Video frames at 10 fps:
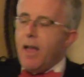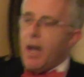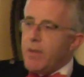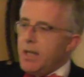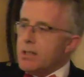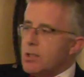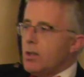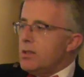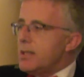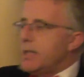And then I had to
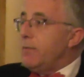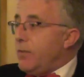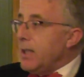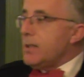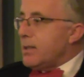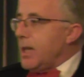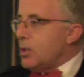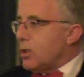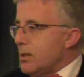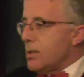go and see filling
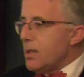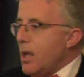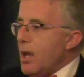stations.